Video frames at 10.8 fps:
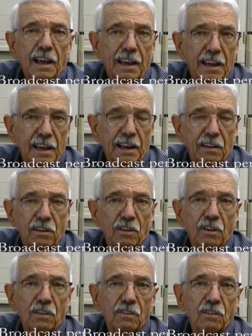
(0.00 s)
and
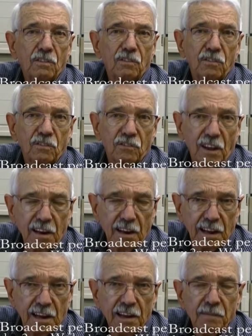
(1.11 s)

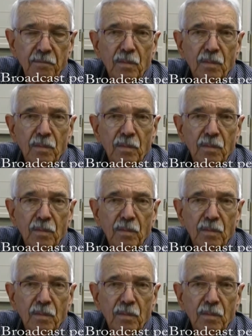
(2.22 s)
Sunday